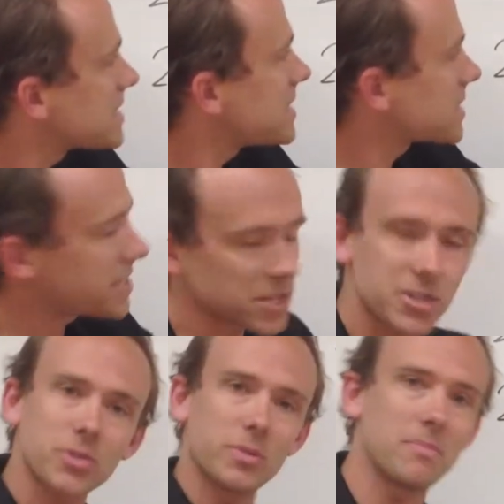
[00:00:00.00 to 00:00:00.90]
a 6 here.
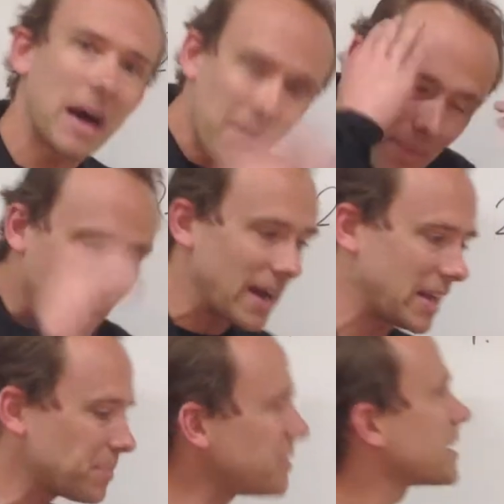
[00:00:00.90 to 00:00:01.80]
So in my mind,
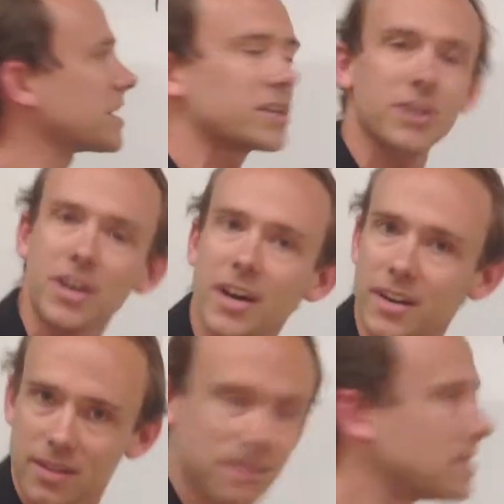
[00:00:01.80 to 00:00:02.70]
I'm thinking,
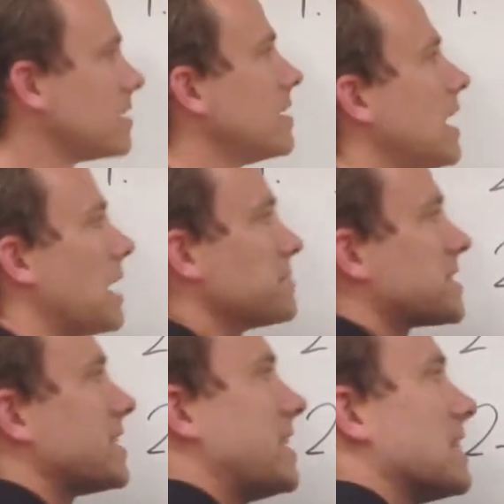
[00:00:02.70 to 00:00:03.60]
good. I'm
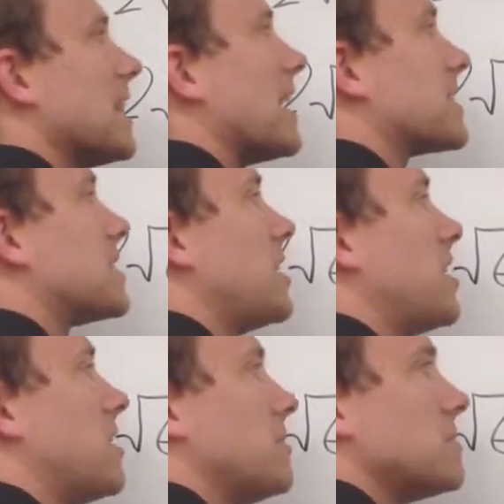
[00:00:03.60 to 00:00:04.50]
seeing like
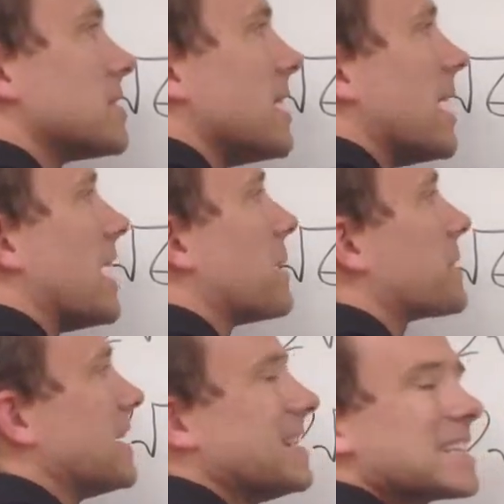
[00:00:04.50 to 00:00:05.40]
terms and I'm
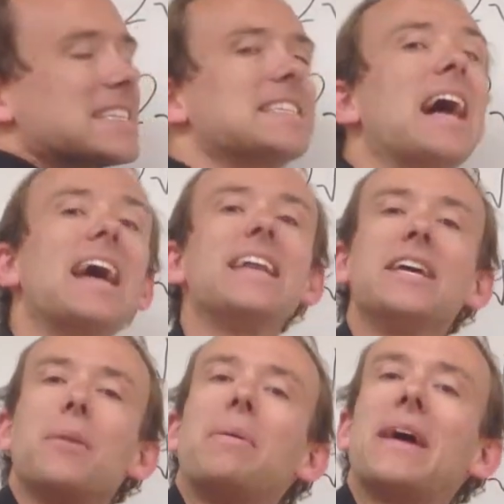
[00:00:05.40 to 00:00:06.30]
getting
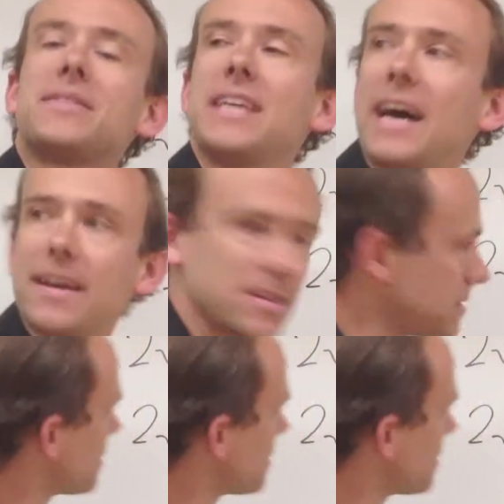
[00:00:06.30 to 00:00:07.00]
excited about that.